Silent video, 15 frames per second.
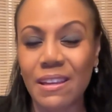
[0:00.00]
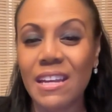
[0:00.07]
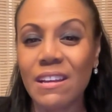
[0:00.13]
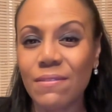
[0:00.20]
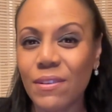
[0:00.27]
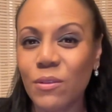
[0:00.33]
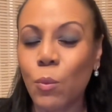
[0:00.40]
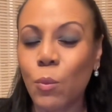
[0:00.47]

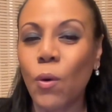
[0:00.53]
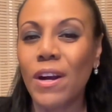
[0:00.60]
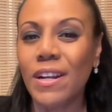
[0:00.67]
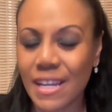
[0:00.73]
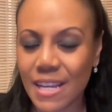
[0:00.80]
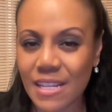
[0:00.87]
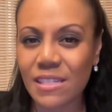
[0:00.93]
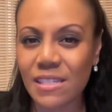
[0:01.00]
even what
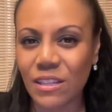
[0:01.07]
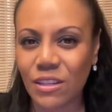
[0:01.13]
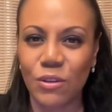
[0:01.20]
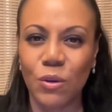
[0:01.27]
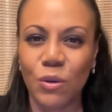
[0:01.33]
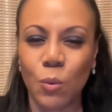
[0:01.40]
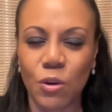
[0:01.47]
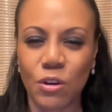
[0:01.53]
isn't going
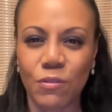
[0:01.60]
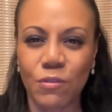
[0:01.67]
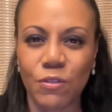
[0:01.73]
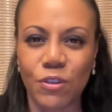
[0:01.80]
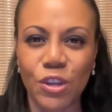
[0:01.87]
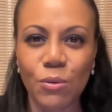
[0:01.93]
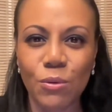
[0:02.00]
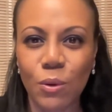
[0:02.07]
to work for
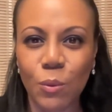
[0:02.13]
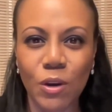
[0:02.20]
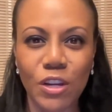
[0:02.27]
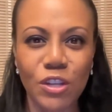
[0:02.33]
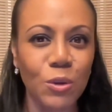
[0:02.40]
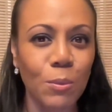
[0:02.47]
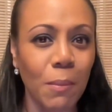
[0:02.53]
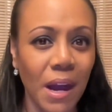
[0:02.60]
you and what
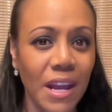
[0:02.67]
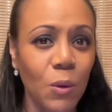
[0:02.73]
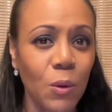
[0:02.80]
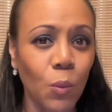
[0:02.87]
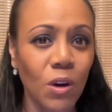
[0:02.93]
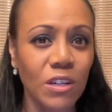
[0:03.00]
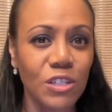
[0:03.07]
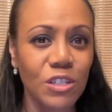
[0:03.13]
you might
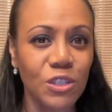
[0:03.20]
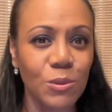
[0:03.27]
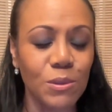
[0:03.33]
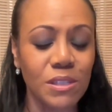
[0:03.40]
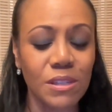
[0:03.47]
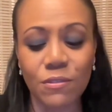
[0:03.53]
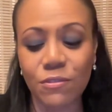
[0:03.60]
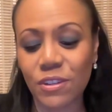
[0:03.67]
want to do
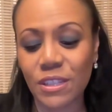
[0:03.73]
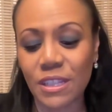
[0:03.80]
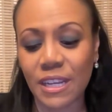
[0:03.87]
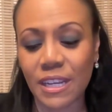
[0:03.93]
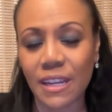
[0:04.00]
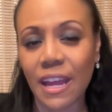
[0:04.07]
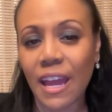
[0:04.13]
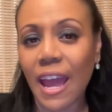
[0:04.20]
differently